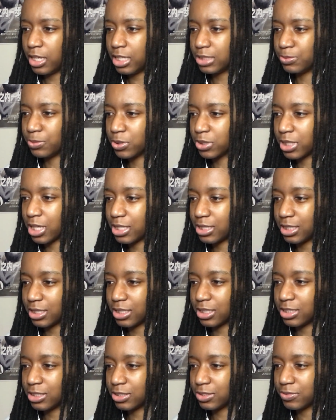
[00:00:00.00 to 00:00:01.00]
his personality's like
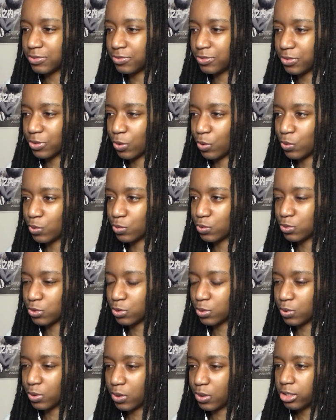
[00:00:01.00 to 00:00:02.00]
this for the whole
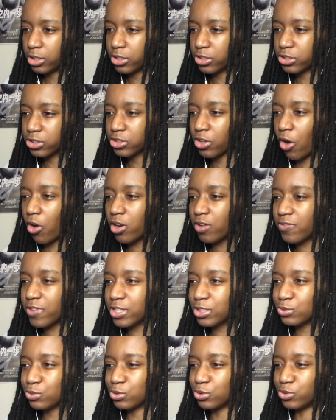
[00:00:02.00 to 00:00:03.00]
show. The start of
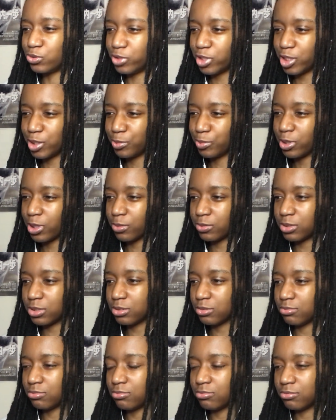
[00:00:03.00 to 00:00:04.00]
this was very
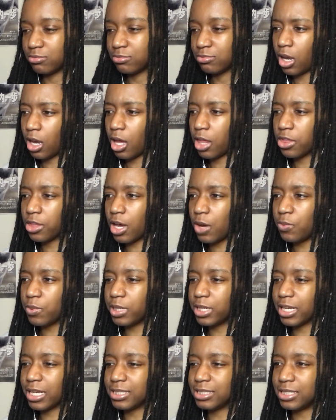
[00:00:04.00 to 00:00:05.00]
abrupt. I thought
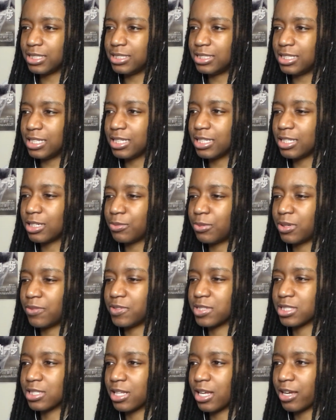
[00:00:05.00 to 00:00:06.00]
we'd get to see a little bit of
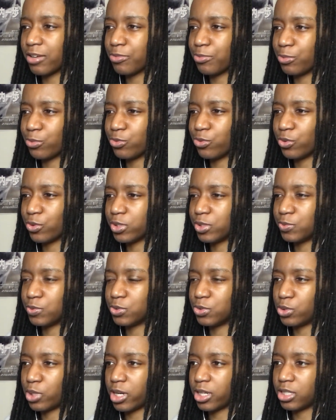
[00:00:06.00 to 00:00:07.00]
his life before he
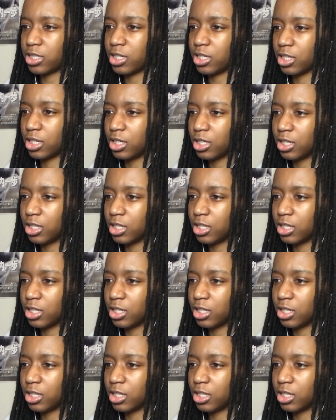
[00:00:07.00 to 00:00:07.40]
was dragged here.